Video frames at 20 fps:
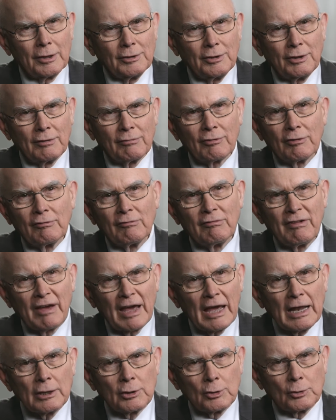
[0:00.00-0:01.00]
different
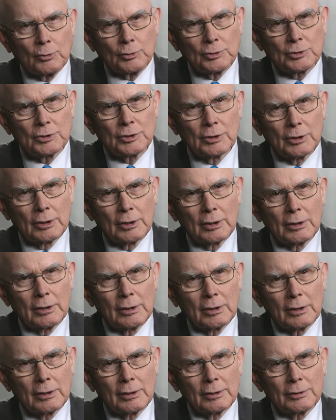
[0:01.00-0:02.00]
values
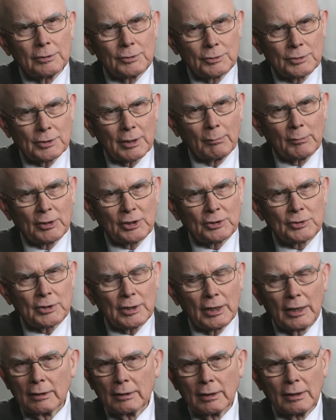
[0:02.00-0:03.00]
to some
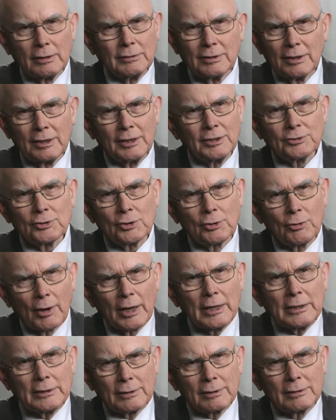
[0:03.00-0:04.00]
extent, it's
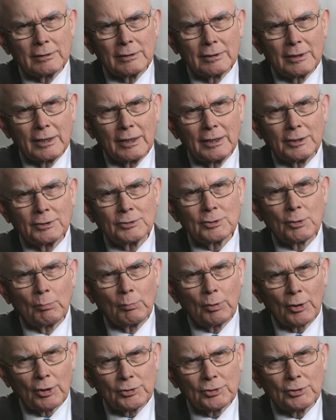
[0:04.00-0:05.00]
great, and it's a
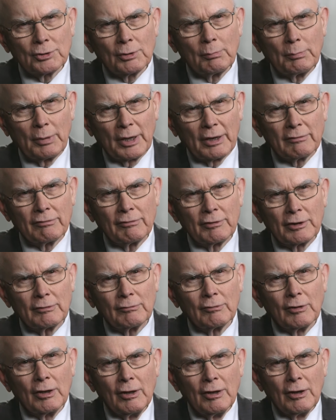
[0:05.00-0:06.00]
personal
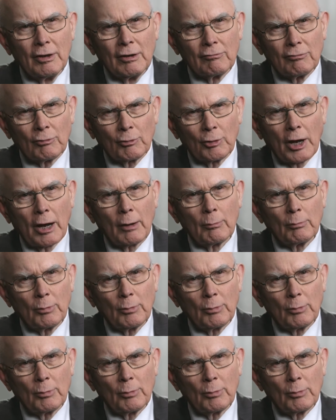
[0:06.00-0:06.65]
benefit for our